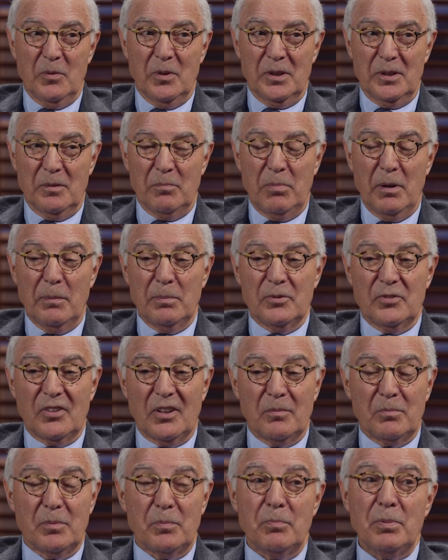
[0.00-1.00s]
wanted to
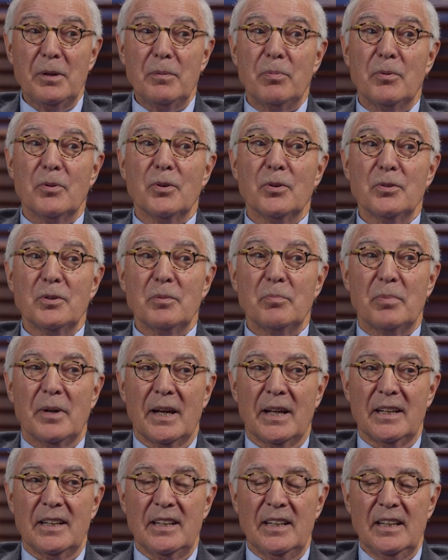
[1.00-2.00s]
publicize, but people heard
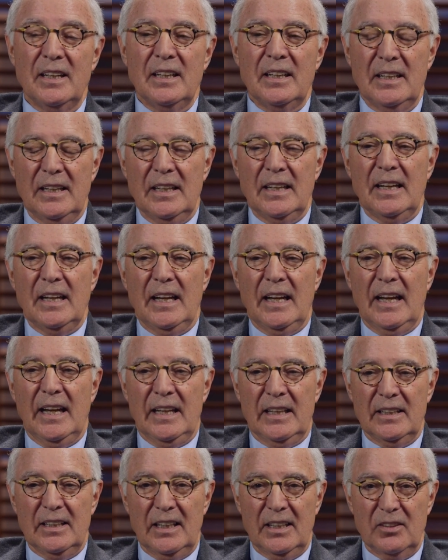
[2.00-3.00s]
about it.
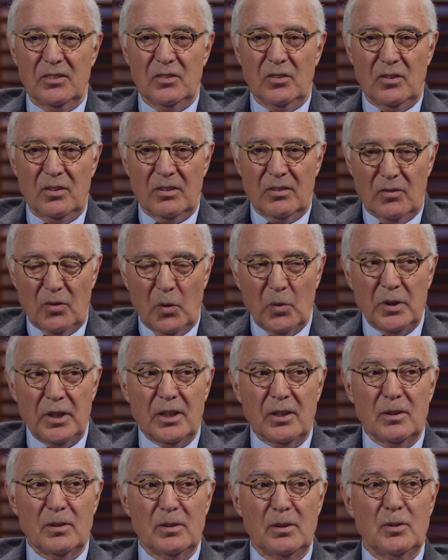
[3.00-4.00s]
And then Tony
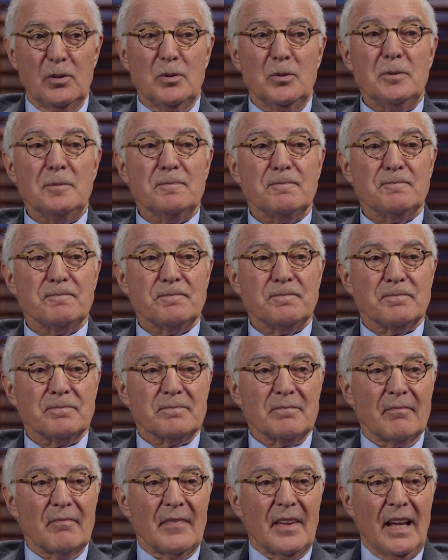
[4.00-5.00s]
Kalloo,
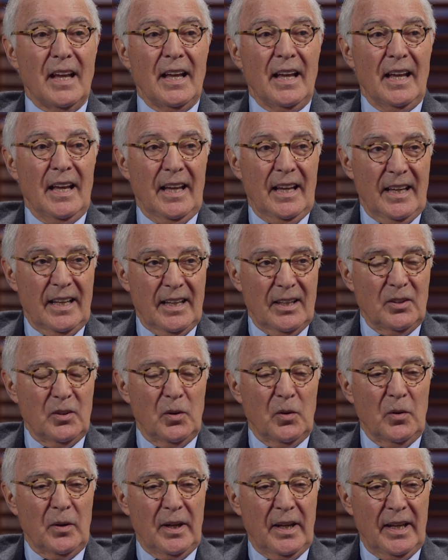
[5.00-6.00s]
you
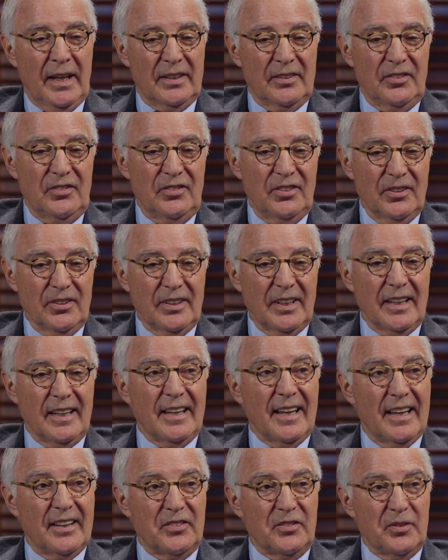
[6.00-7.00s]
know, and Sergey
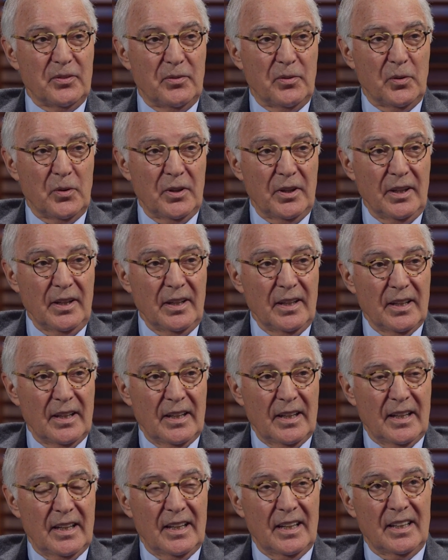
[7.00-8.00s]
Kantsevoy,
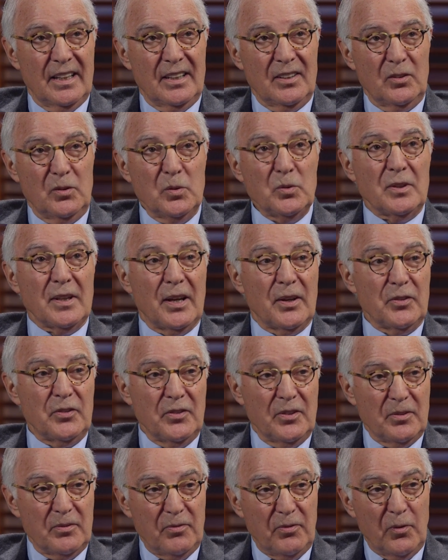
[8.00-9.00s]
in
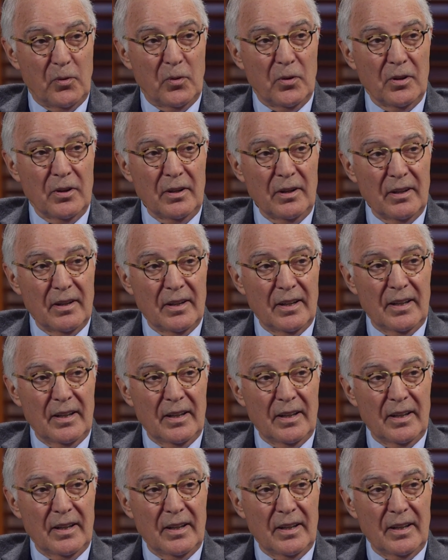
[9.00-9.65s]
2004